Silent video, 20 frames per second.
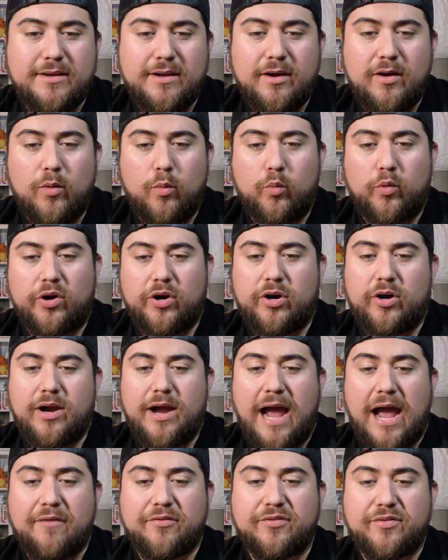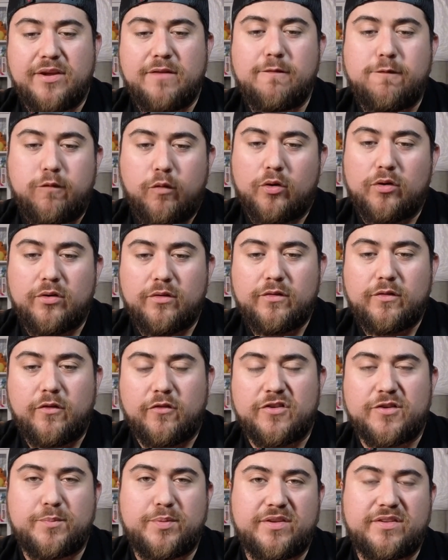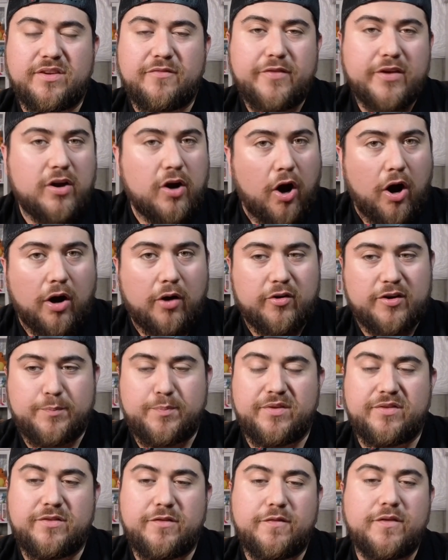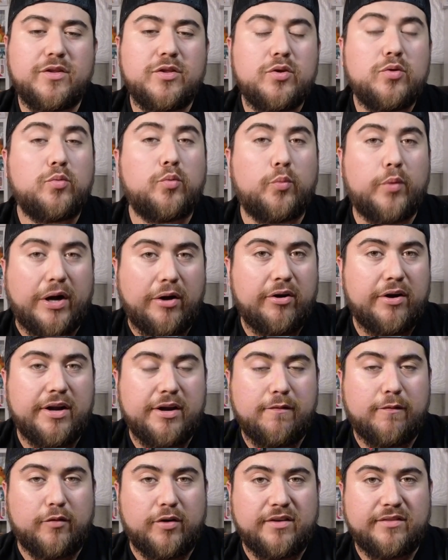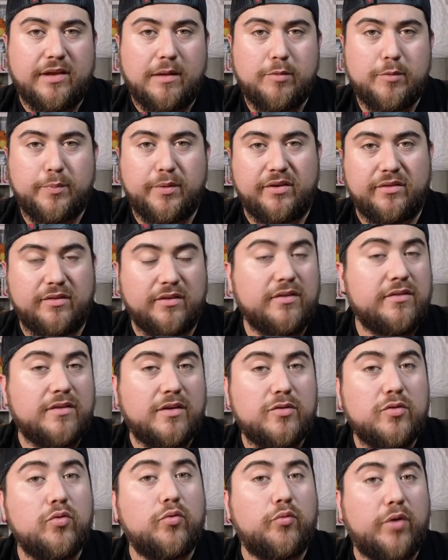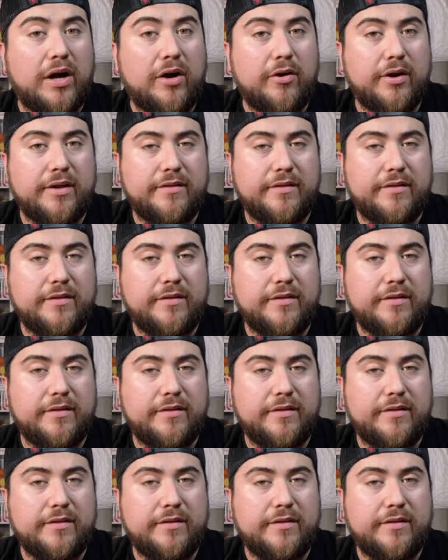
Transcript: where I've seen photos or a specific card or a specific new rarity, for example, because this is a new rarity.